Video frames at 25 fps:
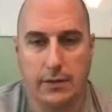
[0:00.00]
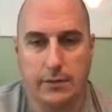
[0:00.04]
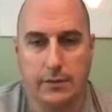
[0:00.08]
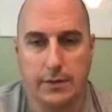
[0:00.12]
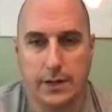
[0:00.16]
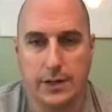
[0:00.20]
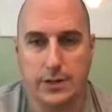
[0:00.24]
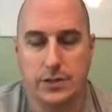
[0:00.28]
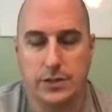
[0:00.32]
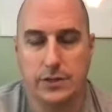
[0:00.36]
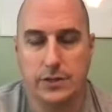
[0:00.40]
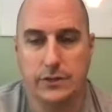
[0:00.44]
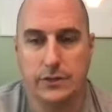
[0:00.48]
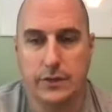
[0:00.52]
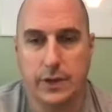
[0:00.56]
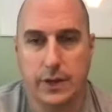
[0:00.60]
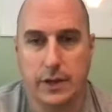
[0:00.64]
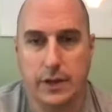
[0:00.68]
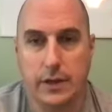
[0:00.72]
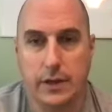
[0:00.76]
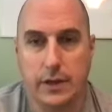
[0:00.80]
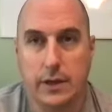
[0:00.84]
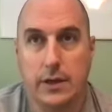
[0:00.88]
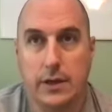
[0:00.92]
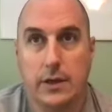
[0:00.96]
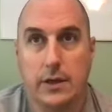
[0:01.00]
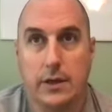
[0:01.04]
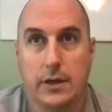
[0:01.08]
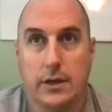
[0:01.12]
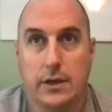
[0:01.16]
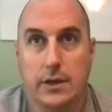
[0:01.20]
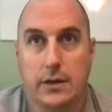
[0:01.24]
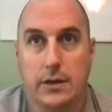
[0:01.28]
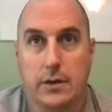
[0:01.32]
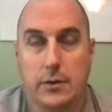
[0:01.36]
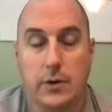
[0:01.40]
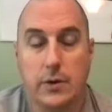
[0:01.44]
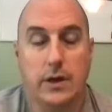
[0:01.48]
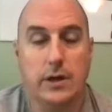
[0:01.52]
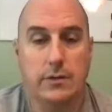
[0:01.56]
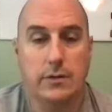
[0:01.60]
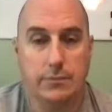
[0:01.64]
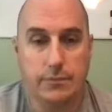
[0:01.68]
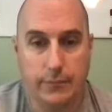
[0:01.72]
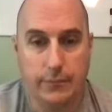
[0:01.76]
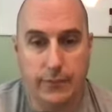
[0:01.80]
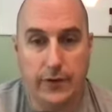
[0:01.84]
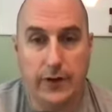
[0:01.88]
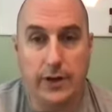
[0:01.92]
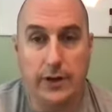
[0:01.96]
shouldn't say,
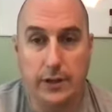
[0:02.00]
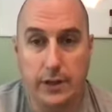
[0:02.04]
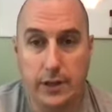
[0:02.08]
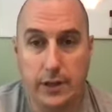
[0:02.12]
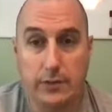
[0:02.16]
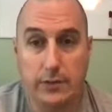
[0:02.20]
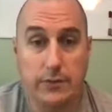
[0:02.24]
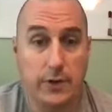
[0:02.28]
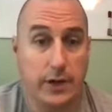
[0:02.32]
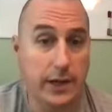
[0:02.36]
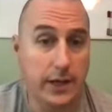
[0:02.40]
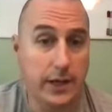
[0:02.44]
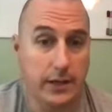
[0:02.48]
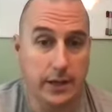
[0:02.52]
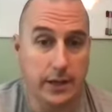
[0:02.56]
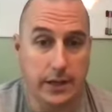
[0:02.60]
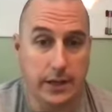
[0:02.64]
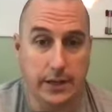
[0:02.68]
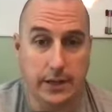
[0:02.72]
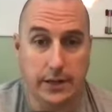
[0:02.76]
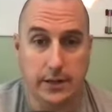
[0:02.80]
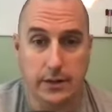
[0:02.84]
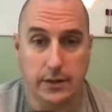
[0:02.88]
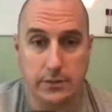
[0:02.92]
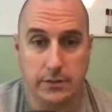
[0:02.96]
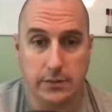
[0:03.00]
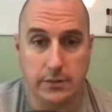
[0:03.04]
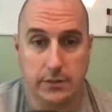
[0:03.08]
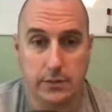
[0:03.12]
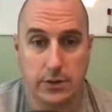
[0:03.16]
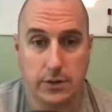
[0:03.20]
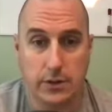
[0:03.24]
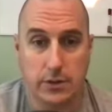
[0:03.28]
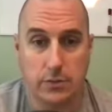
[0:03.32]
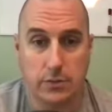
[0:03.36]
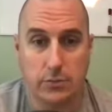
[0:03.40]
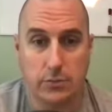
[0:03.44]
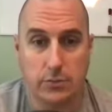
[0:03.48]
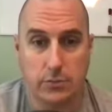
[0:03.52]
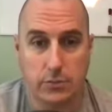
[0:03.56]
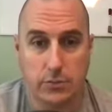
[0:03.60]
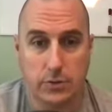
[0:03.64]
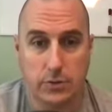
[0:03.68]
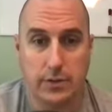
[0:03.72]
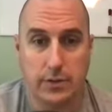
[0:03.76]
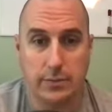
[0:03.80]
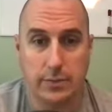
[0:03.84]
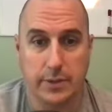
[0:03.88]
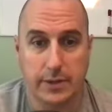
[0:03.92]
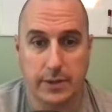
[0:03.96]
fairly unregulated.
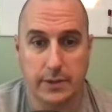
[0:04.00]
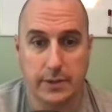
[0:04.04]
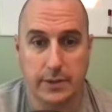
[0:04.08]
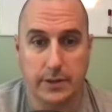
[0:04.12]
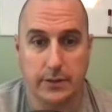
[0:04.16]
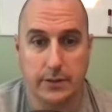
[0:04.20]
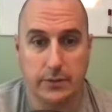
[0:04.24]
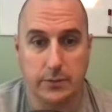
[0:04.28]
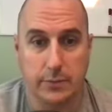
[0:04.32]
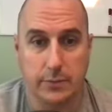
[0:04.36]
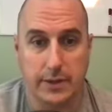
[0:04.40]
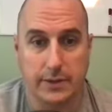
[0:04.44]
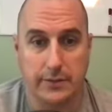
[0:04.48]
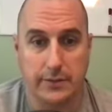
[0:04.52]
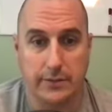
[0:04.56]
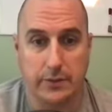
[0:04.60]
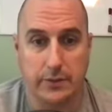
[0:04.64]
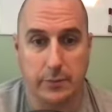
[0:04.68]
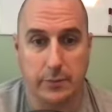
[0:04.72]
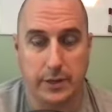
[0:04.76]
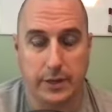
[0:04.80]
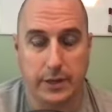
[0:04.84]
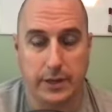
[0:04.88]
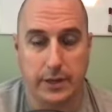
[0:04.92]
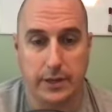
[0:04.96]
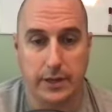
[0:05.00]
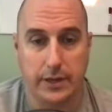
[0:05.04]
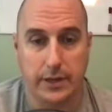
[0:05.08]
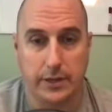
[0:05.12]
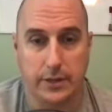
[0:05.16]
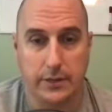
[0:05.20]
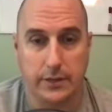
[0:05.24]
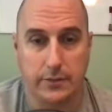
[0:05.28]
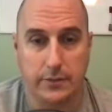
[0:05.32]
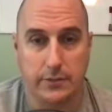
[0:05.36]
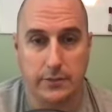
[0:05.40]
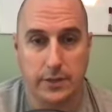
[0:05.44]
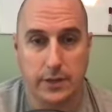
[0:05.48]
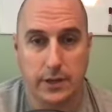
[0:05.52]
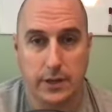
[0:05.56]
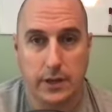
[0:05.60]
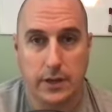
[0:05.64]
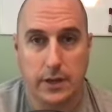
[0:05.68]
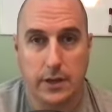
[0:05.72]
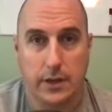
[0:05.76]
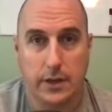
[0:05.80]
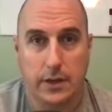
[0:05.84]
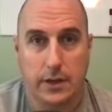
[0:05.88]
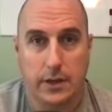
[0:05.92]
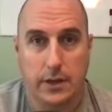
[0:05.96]
One of the big things about CBD is
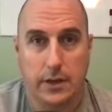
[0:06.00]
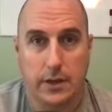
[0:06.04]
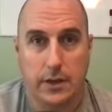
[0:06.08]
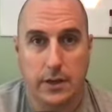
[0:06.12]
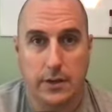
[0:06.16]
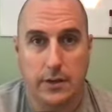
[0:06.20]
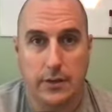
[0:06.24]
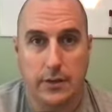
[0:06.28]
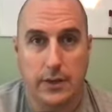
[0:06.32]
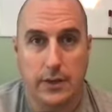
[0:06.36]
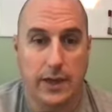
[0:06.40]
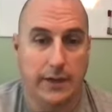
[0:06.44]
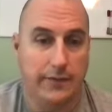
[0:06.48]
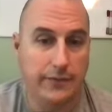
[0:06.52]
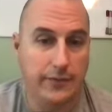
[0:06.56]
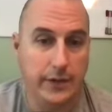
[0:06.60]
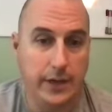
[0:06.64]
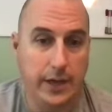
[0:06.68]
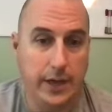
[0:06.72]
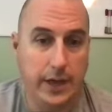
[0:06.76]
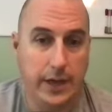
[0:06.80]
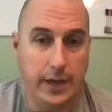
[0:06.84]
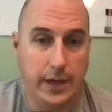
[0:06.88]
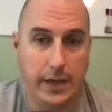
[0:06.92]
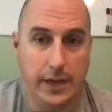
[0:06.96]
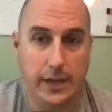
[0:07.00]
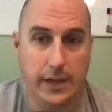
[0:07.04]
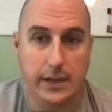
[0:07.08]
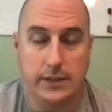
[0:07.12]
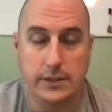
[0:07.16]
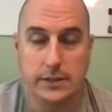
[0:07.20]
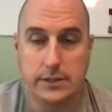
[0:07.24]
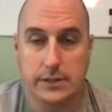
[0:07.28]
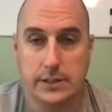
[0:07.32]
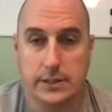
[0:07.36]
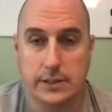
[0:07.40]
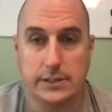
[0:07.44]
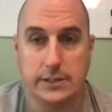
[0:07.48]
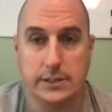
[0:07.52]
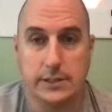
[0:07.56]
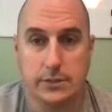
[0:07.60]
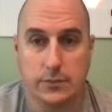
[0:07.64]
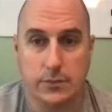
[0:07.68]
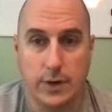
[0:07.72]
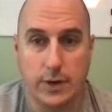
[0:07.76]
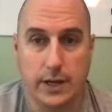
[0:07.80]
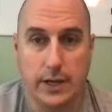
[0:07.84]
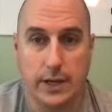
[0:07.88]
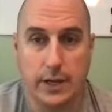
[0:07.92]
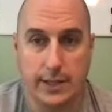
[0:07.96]
the FDA doesn't
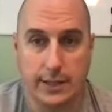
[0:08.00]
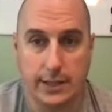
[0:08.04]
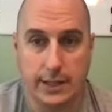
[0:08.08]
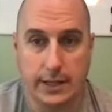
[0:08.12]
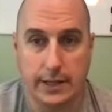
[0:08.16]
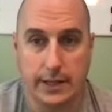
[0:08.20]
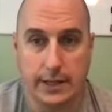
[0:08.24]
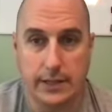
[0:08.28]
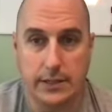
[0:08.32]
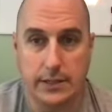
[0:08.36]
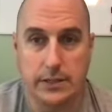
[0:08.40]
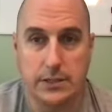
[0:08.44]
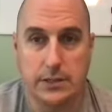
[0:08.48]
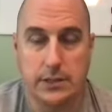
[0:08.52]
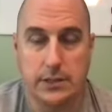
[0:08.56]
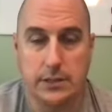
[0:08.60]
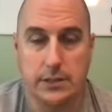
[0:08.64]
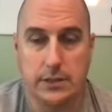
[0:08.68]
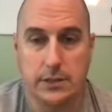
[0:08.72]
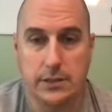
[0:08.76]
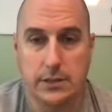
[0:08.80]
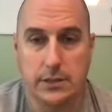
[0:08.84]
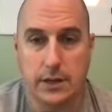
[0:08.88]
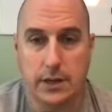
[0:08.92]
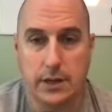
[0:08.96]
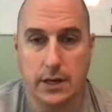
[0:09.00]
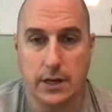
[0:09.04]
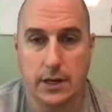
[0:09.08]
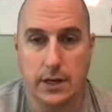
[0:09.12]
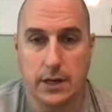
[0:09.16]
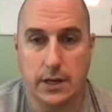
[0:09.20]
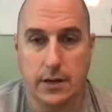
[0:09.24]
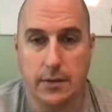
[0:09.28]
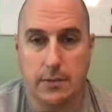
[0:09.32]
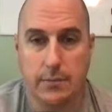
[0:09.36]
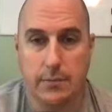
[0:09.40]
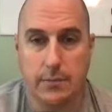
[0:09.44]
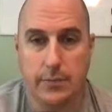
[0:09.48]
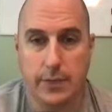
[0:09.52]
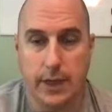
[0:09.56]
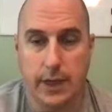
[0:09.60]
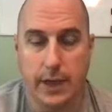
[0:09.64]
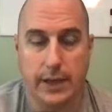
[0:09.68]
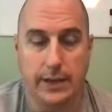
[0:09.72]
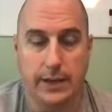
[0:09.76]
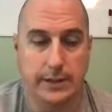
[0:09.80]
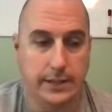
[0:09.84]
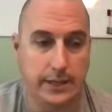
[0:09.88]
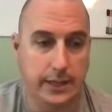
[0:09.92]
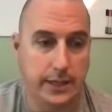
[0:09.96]
regulate it. The
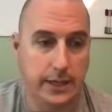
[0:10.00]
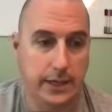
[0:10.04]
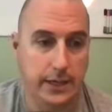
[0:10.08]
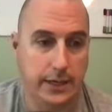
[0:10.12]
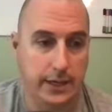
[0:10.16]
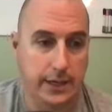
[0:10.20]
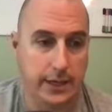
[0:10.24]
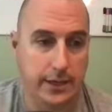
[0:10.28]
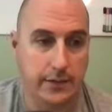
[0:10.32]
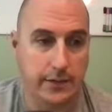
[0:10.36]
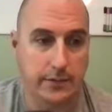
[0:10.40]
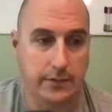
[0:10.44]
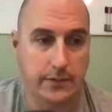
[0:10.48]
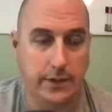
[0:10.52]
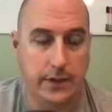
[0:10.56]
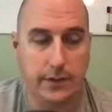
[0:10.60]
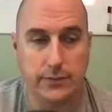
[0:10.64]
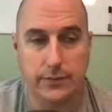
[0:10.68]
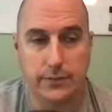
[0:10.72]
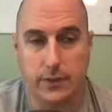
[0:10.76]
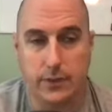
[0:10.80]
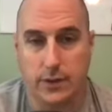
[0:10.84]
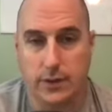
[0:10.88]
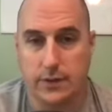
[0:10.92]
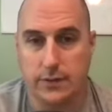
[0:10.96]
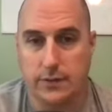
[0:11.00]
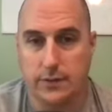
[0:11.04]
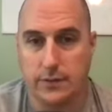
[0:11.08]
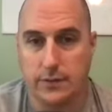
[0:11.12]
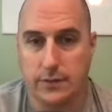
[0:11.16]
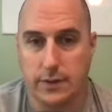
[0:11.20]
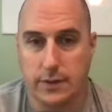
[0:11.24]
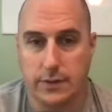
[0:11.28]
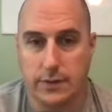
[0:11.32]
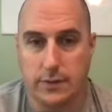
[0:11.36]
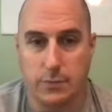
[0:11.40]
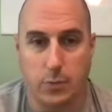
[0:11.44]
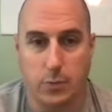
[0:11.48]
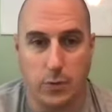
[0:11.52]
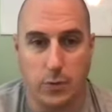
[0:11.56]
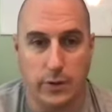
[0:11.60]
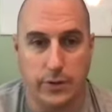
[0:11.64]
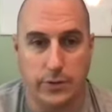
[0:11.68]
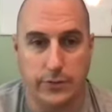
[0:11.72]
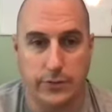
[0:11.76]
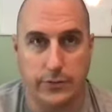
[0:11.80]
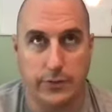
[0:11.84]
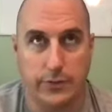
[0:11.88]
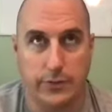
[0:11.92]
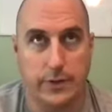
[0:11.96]
idea is that as long as it's under
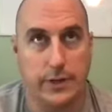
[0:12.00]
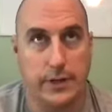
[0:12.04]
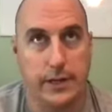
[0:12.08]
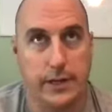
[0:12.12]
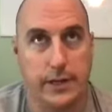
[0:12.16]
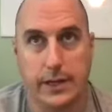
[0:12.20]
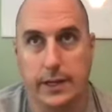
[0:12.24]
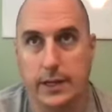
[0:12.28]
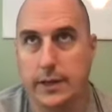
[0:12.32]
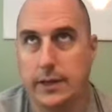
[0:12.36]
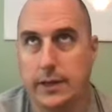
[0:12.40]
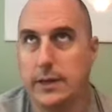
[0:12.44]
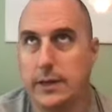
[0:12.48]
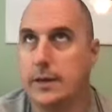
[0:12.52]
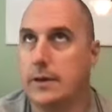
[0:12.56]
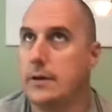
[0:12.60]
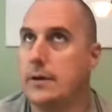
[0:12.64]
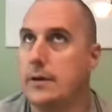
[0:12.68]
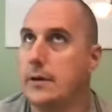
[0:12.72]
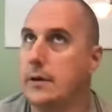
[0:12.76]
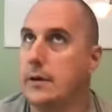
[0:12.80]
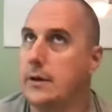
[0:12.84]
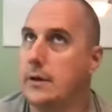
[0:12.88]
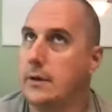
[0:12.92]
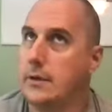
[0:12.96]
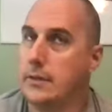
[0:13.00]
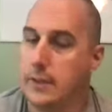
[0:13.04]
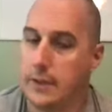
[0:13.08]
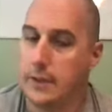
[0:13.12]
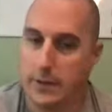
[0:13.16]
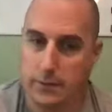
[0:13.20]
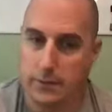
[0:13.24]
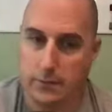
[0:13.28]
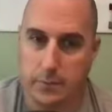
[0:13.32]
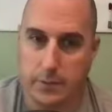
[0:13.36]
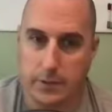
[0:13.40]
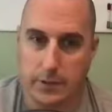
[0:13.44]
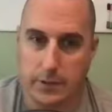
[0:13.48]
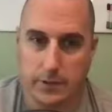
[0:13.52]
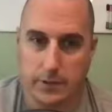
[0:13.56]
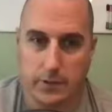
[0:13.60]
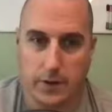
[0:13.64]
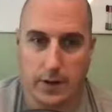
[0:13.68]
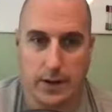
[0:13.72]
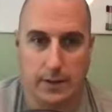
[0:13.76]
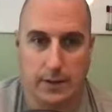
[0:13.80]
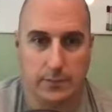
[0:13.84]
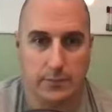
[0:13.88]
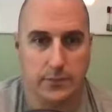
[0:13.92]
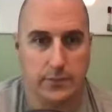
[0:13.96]
0.3, I think it's
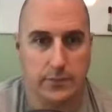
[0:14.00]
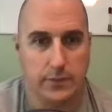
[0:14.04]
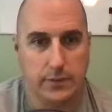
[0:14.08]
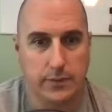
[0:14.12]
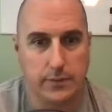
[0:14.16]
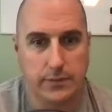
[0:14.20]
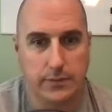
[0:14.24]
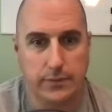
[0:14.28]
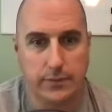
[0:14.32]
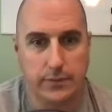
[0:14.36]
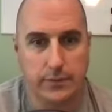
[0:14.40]
milligrams or